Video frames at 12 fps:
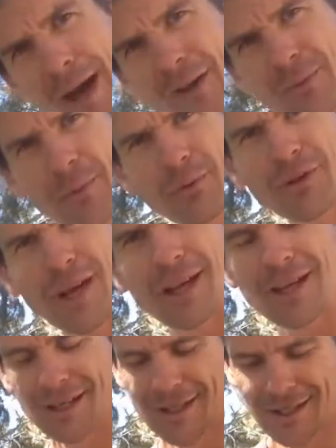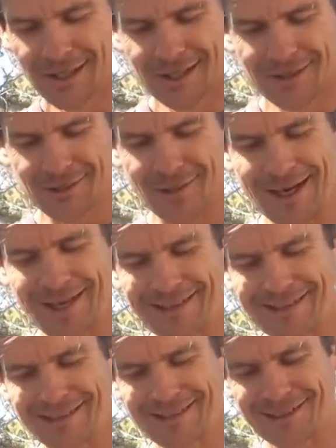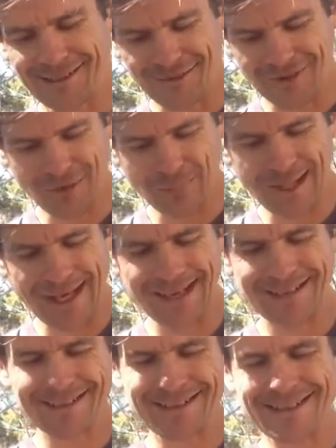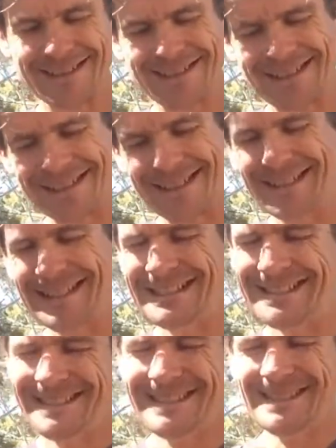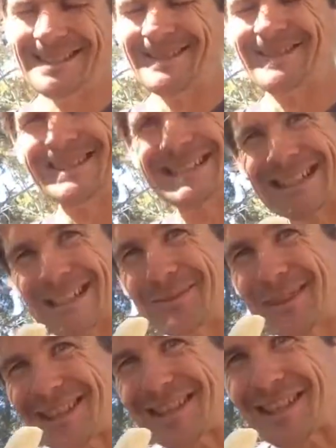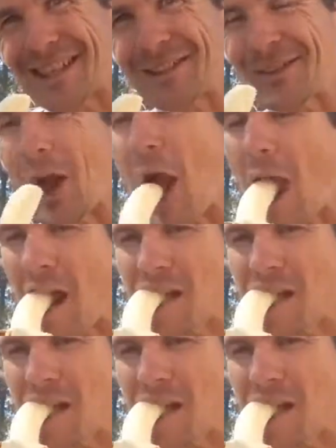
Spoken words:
powders people take? Crazy stuff. So these bananas are just, it's a little bit start, like,